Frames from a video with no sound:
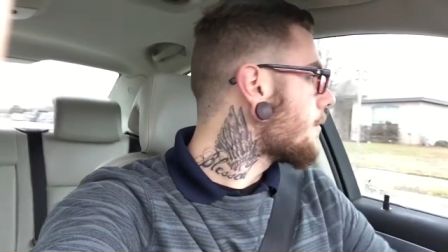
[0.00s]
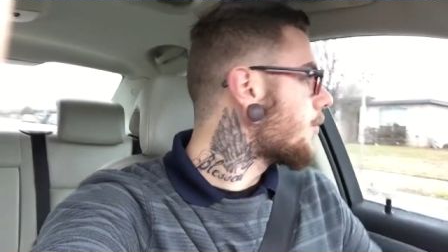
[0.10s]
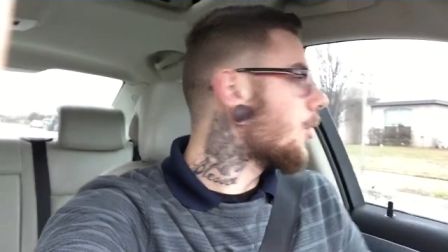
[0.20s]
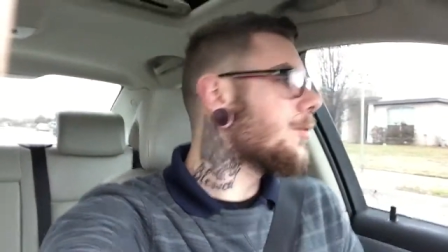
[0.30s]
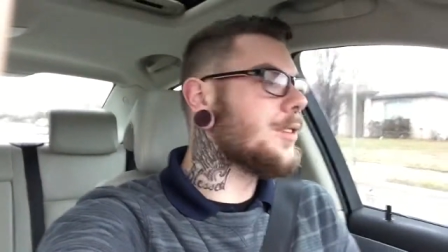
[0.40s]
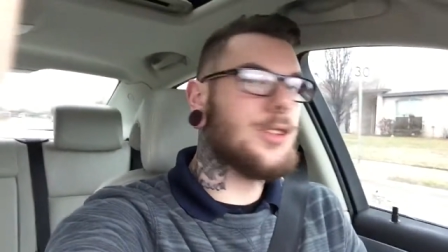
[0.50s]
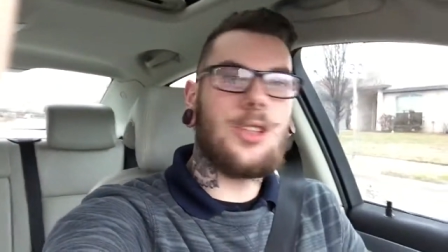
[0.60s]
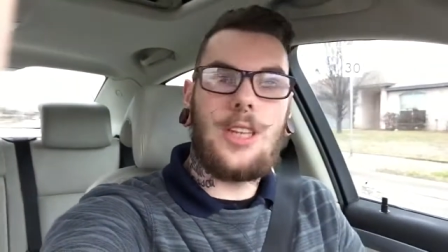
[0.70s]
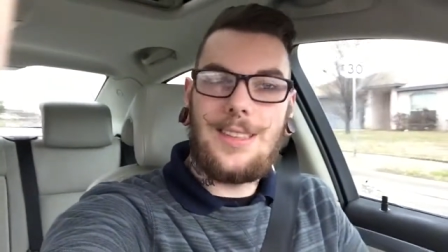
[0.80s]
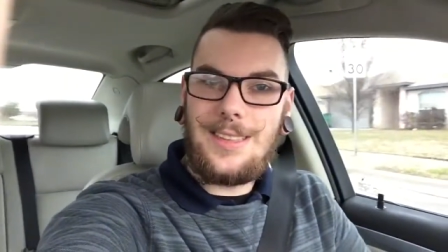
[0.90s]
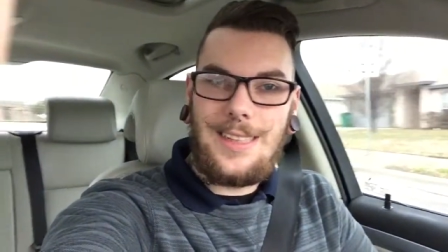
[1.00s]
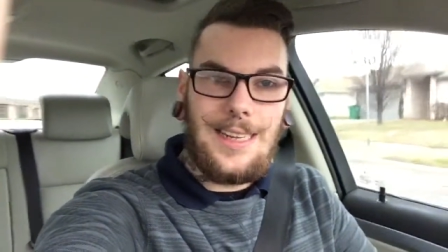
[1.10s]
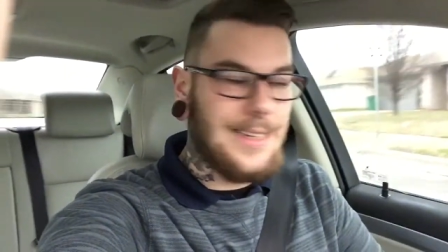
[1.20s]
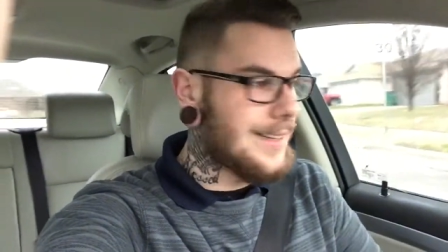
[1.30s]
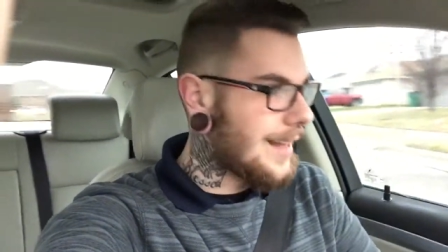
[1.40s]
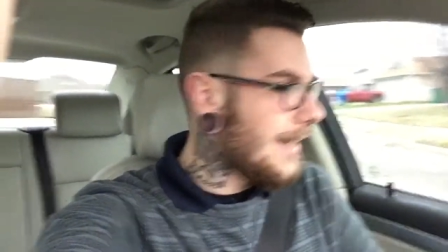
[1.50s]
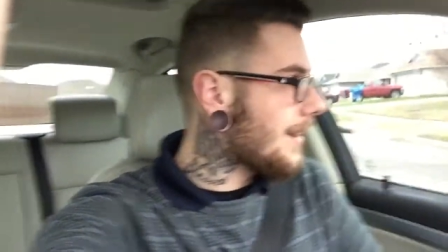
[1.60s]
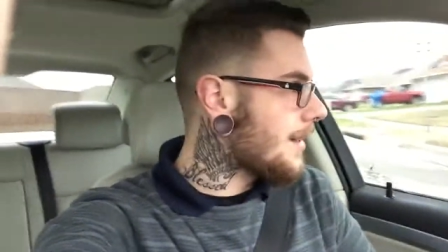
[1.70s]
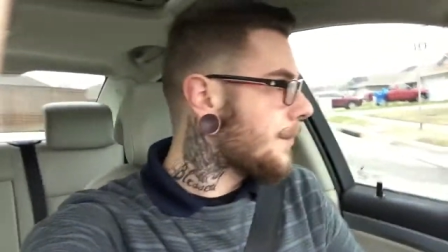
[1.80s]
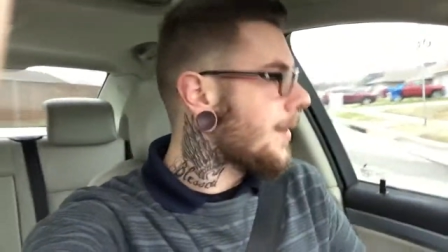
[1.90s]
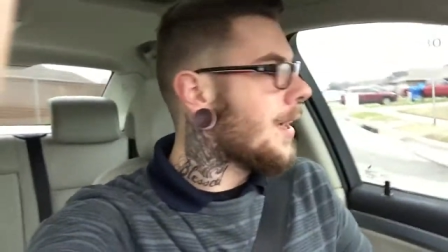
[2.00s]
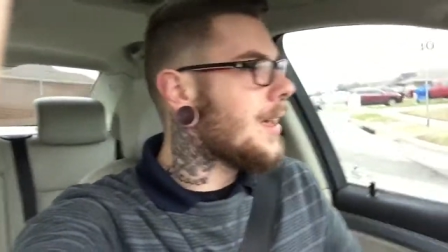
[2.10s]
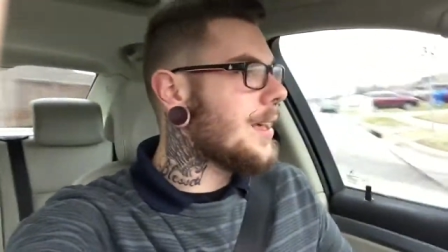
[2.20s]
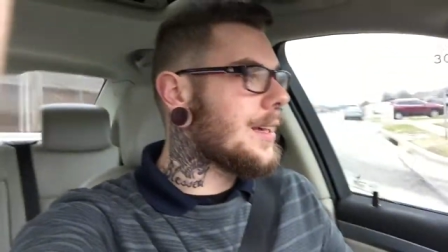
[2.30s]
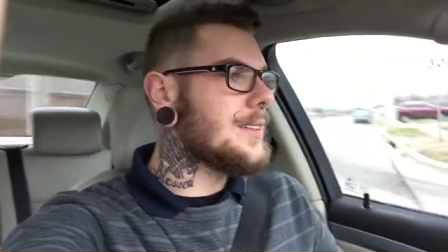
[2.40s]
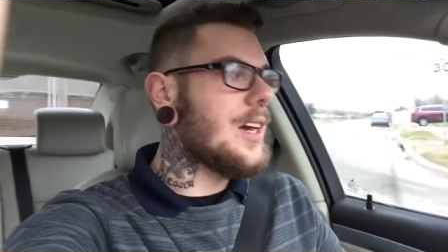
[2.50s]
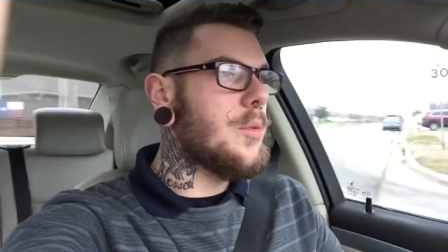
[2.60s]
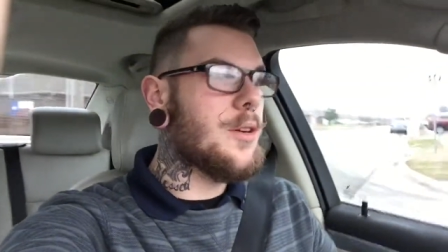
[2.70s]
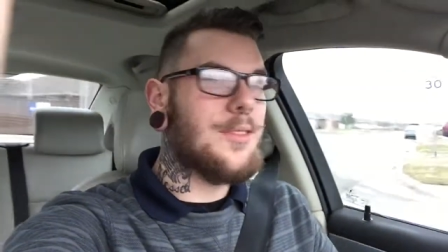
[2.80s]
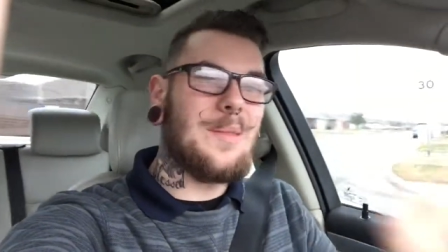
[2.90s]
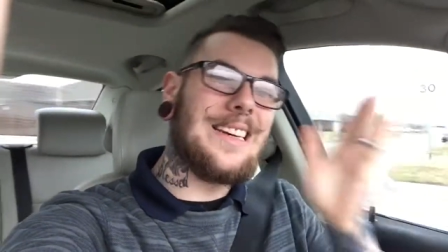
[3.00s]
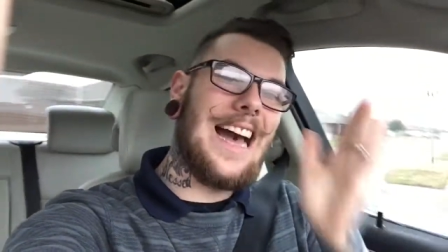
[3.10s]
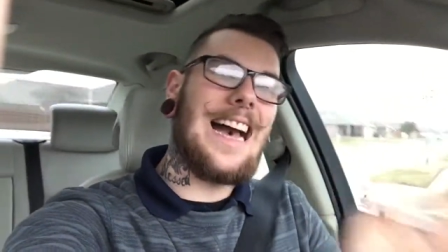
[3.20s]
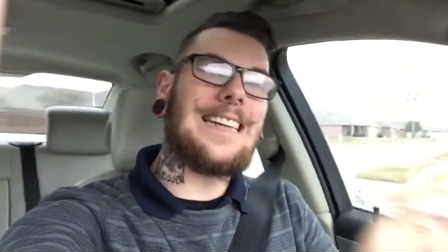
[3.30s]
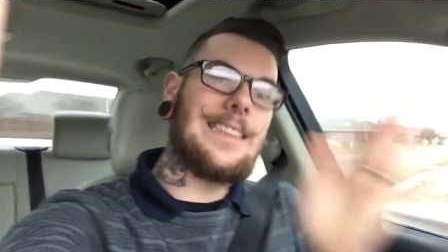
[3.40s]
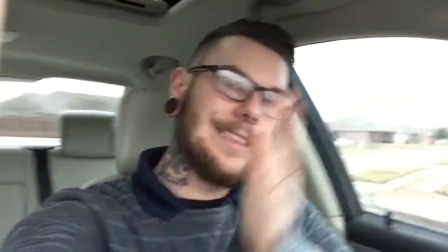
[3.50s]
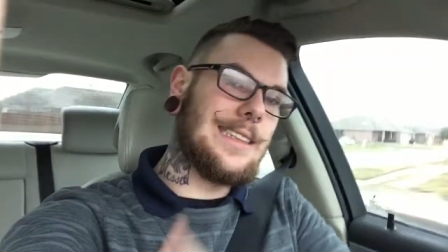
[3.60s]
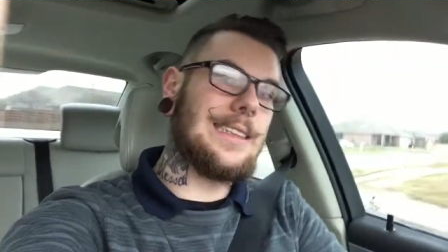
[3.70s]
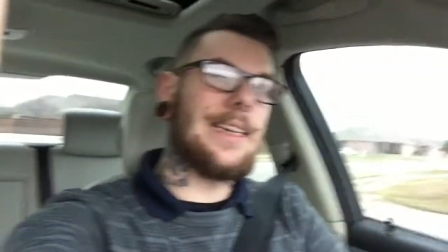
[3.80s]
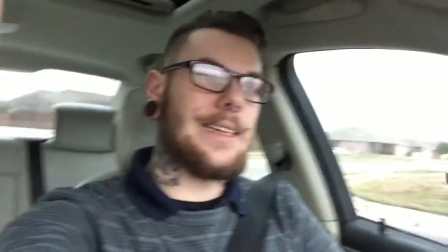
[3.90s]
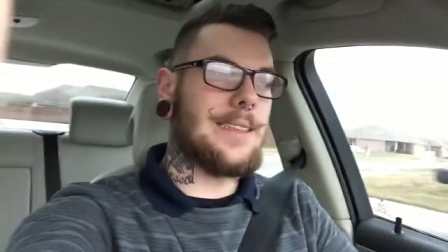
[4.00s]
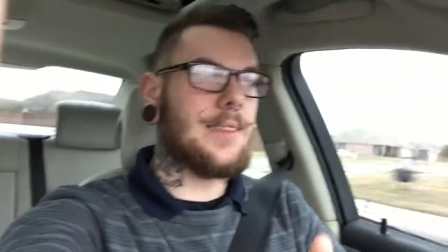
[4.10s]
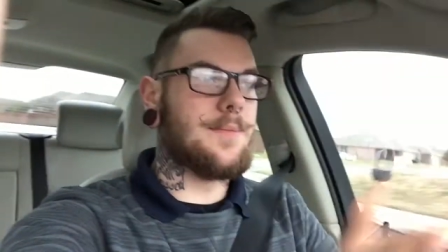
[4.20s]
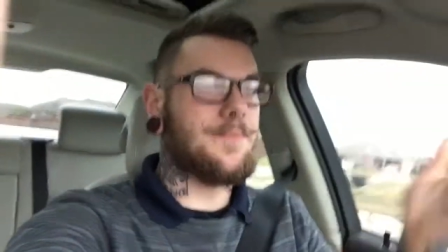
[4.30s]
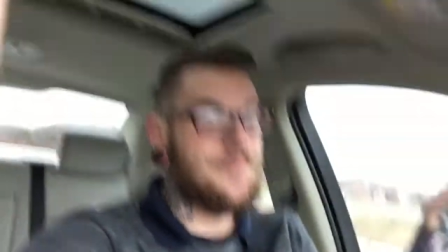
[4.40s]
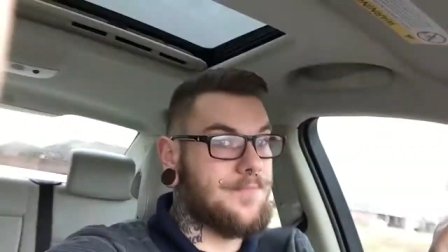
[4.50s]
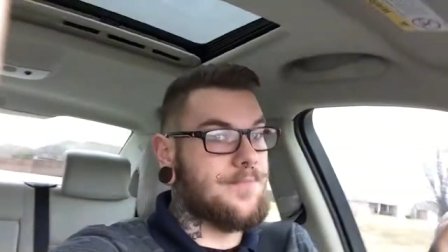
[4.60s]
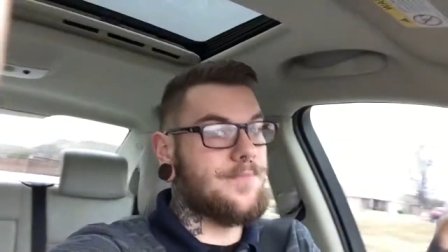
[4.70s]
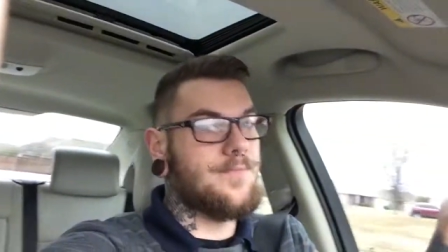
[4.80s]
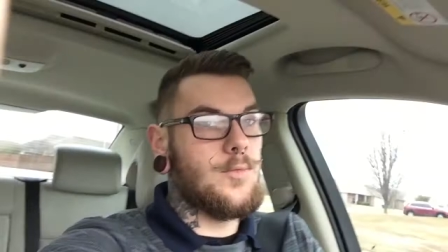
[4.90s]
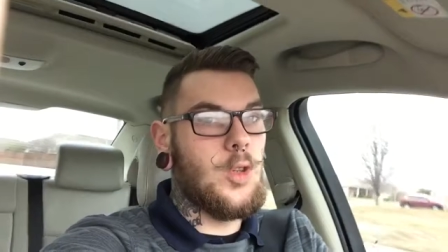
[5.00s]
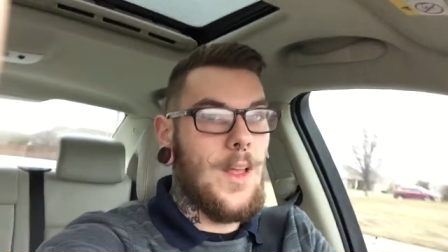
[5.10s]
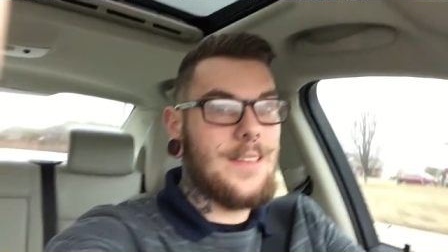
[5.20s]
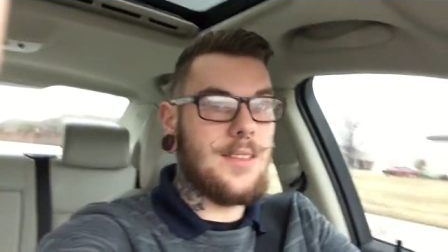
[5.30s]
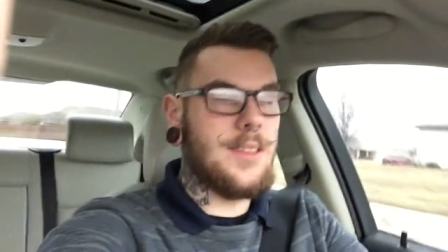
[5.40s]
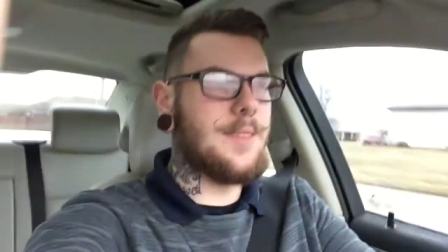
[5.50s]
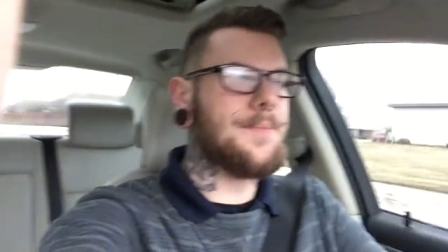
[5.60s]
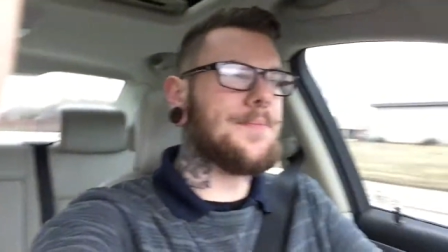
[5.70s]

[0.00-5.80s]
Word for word: for Francesca and Delilah because I work from 9 to 6. So that's good.